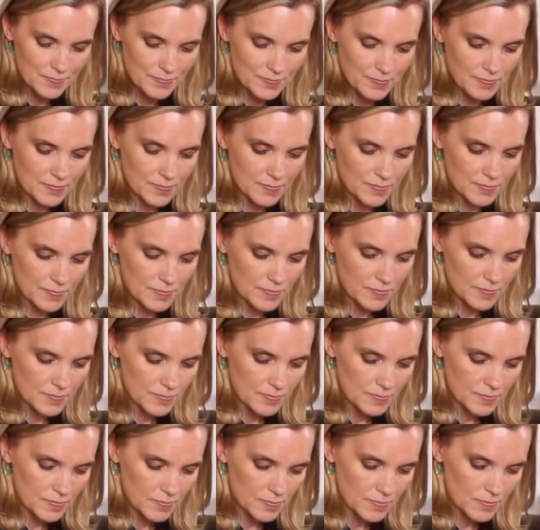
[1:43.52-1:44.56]

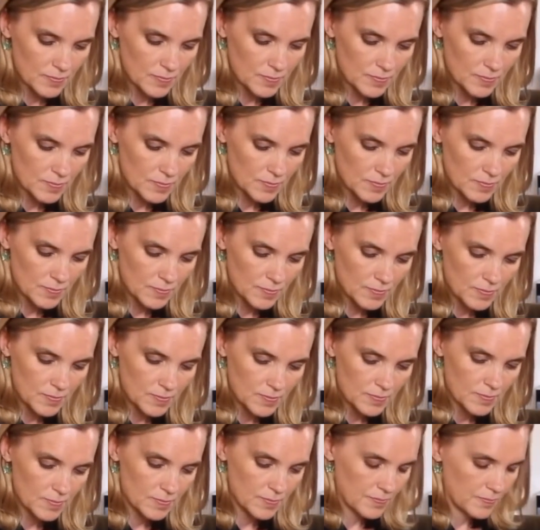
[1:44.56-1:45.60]

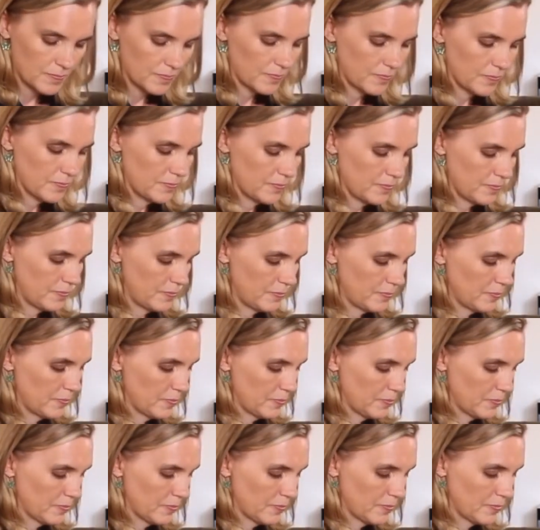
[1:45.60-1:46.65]

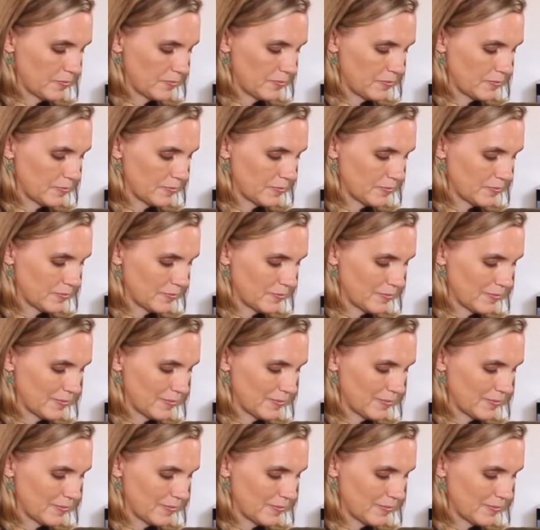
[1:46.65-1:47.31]
Nothing is said.